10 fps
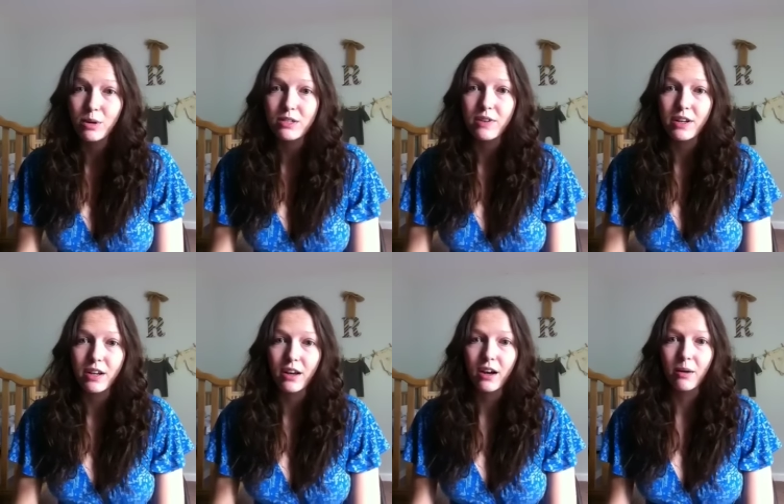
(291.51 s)

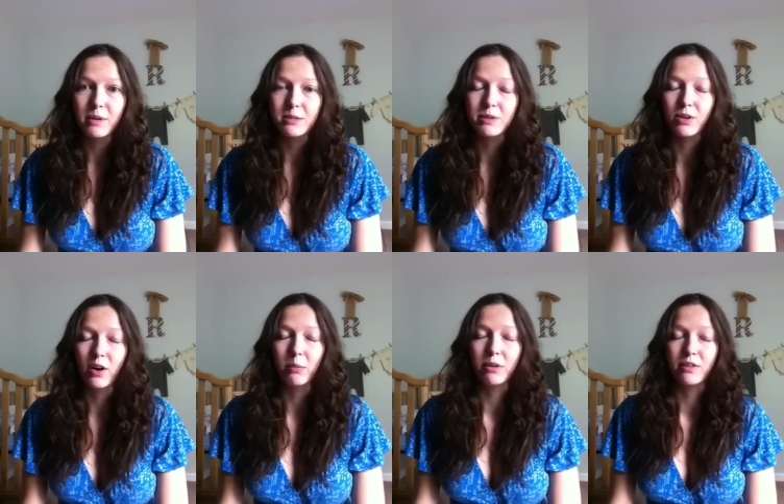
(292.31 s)
Breastfeeding uh, makes me
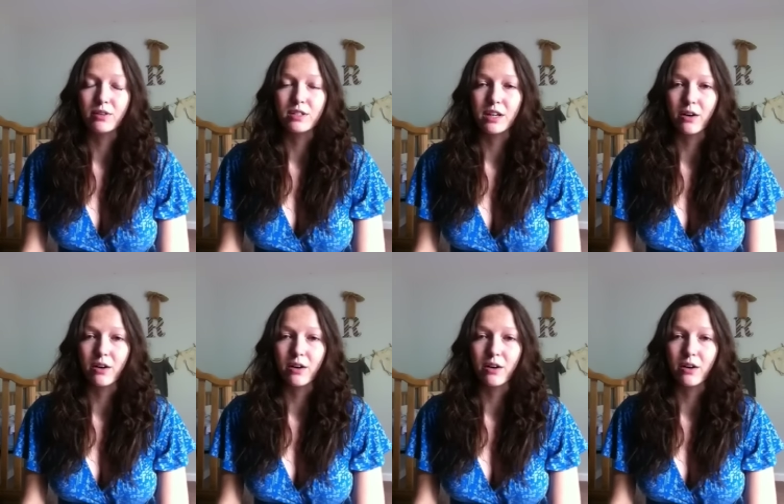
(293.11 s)
incredibly thirsty.